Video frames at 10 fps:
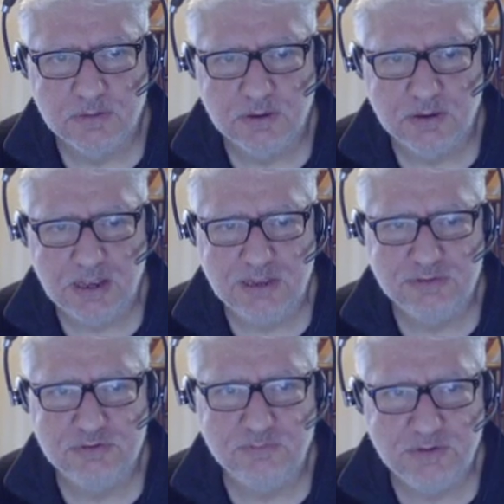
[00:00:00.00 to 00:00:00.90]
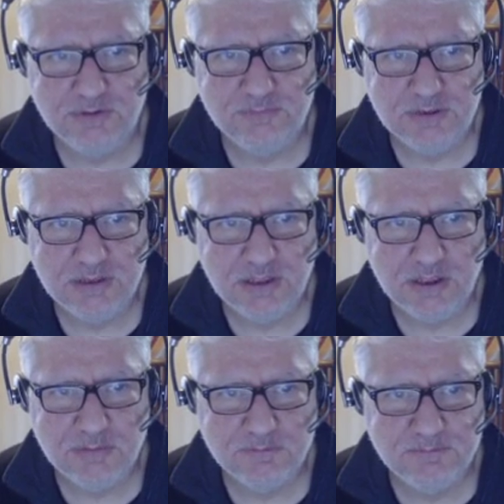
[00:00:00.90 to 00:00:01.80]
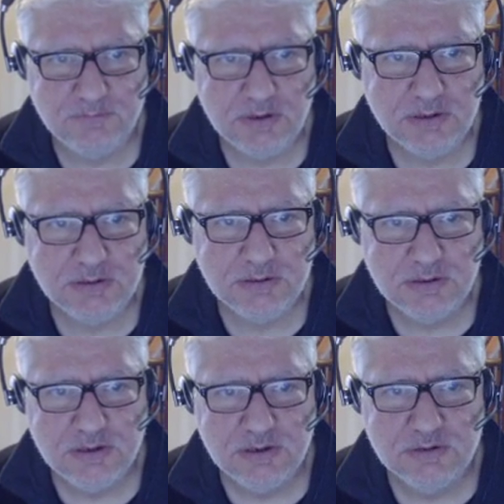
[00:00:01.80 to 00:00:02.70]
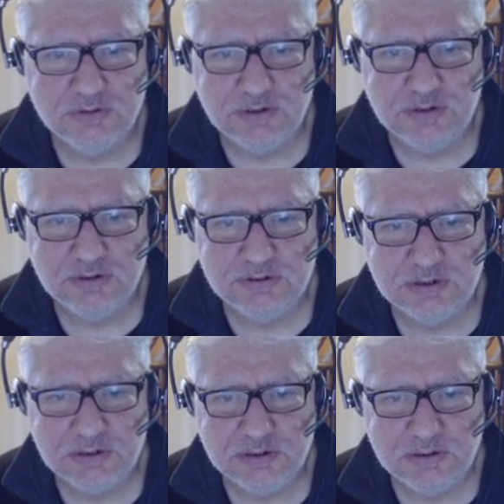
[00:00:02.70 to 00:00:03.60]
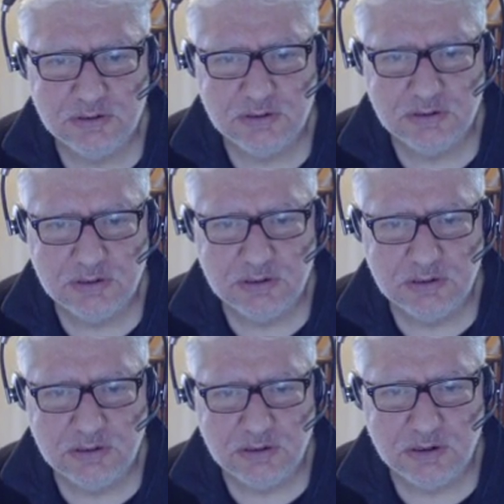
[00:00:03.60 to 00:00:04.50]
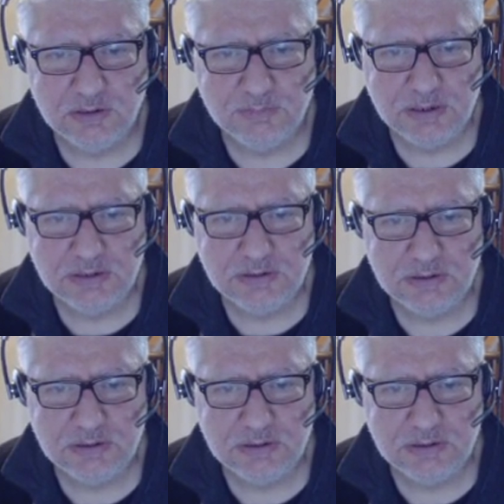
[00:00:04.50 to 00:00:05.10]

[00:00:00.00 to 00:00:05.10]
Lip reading: And so far everything came up fine. So here's our main